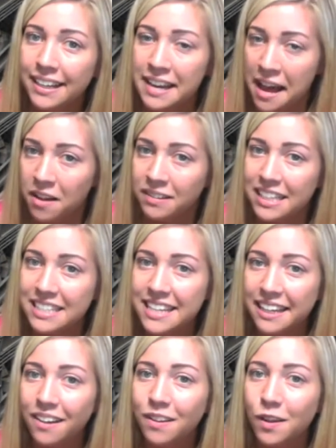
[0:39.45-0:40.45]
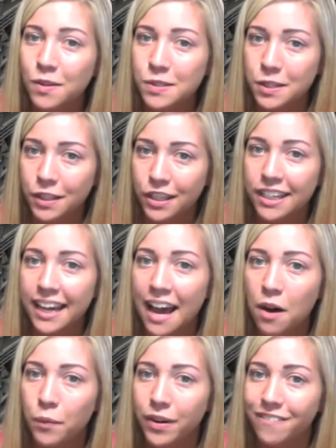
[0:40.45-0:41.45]
Now, let's take a closer look
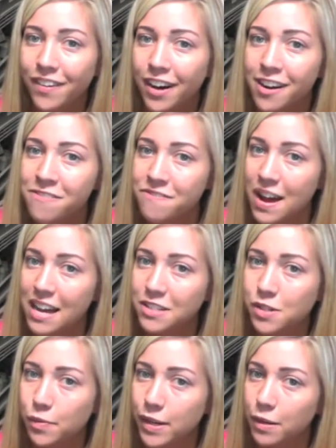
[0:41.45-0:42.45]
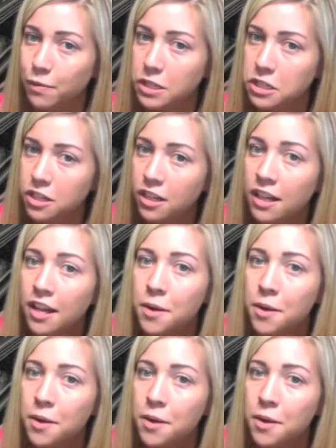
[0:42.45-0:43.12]
at one of our factory original